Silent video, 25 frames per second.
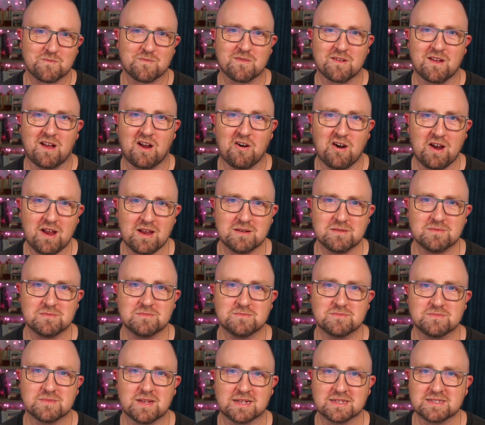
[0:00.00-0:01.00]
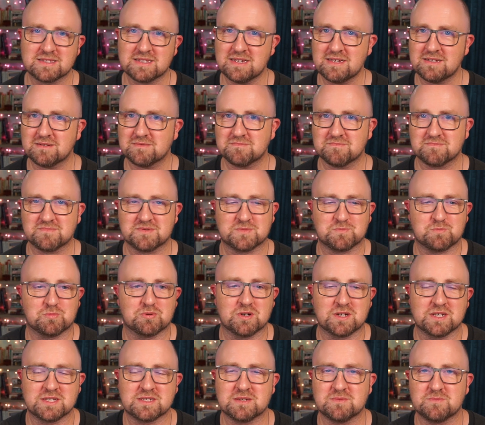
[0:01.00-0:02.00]
All right, that's it. It's
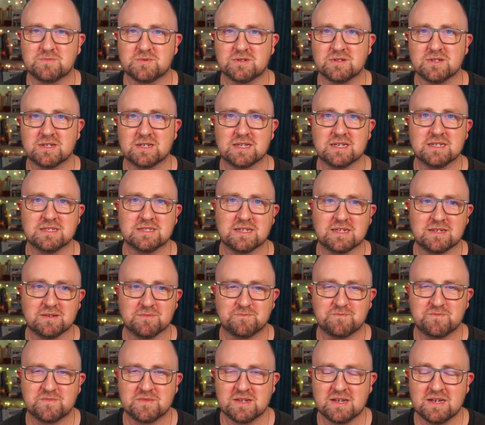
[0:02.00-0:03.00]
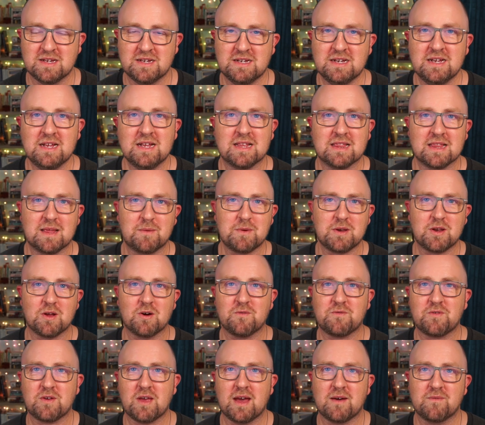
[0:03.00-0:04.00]
pretty simple and easy. Let me know
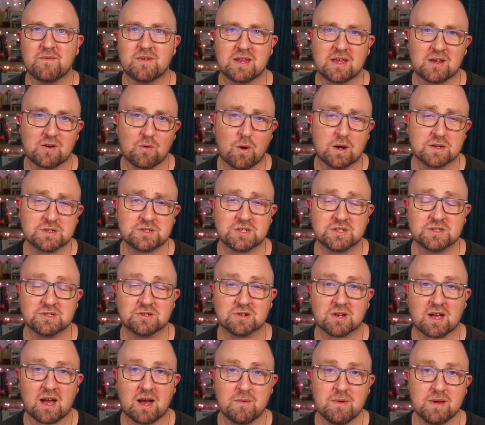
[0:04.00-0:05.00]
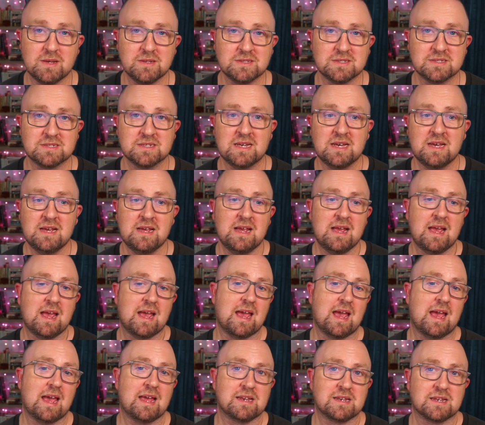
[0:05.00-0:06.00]
if you have any questions or comments,
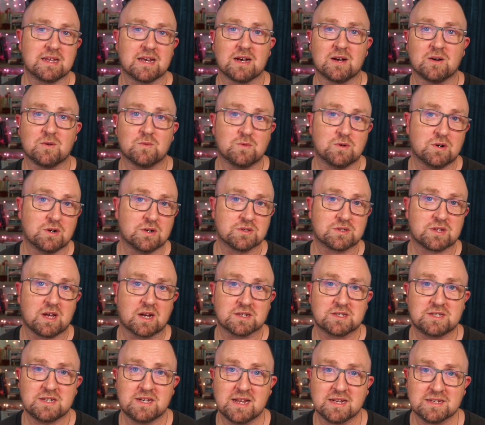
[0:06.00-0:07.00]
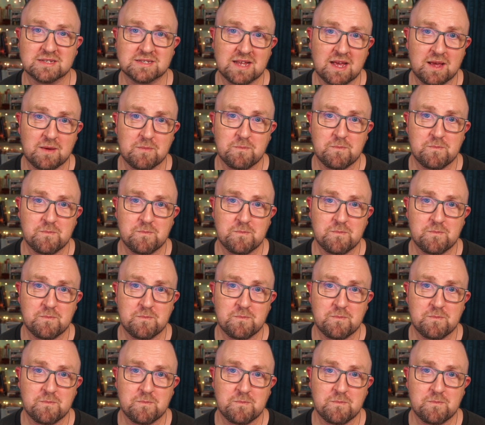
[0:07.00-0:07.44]
and we'll talk to you next time.